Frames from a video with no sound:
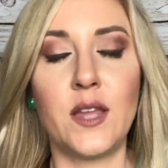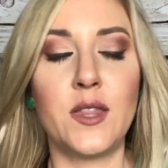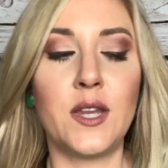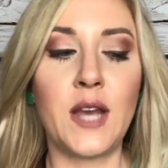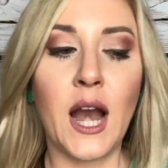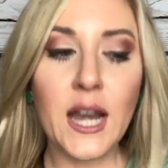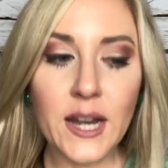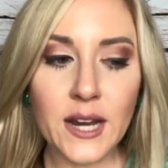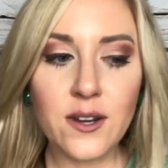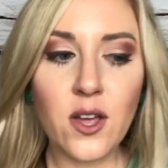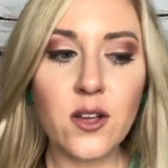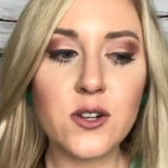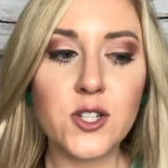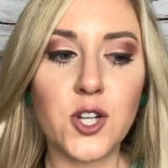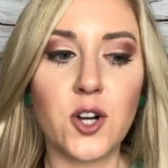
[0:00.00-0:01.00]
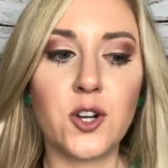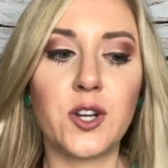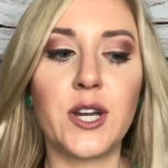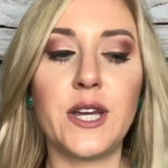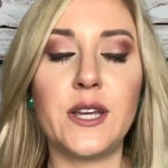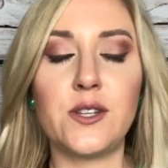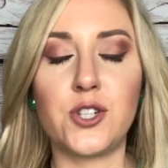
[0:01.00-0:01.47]
The $99 starter
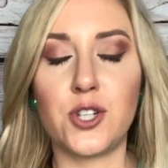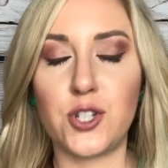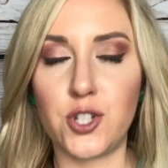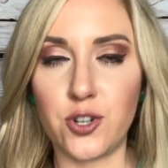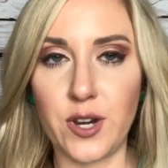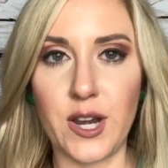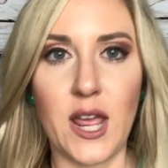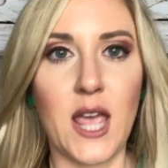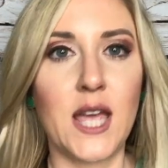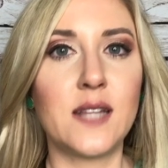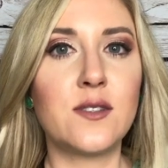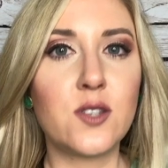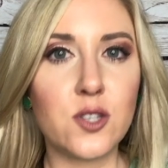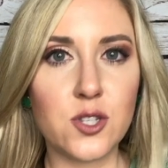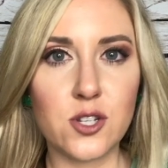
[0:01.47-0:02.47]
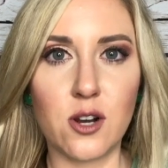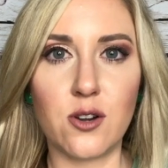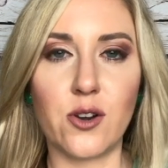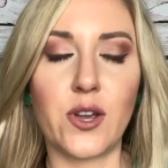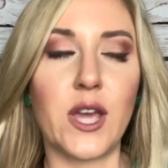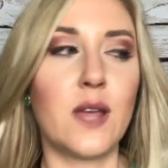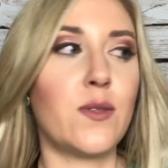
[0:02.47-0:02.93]
kit is just your enhanced
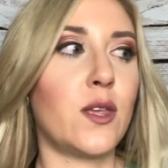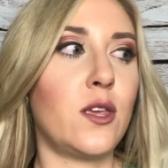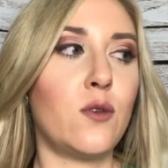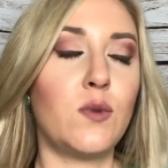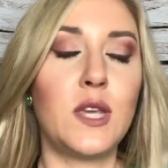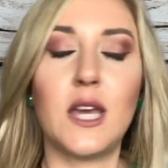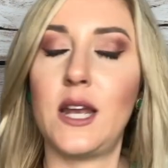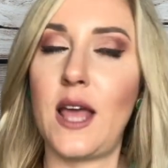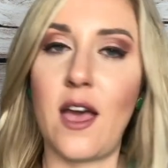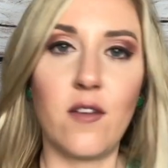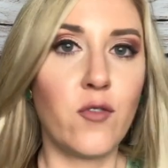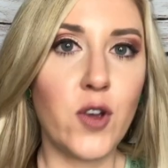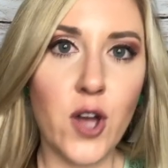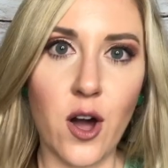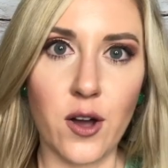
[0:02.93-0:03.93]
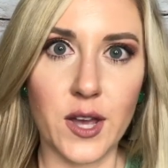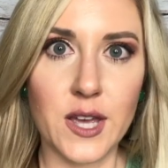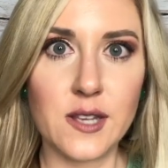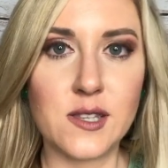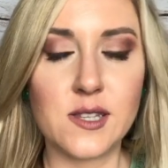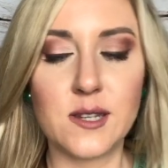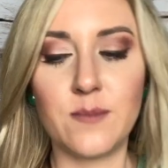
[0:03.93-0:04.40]
starter kit that you would get every
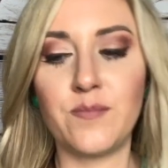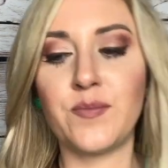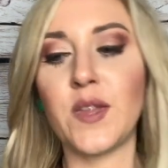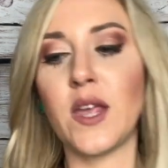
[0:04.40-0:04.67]
August.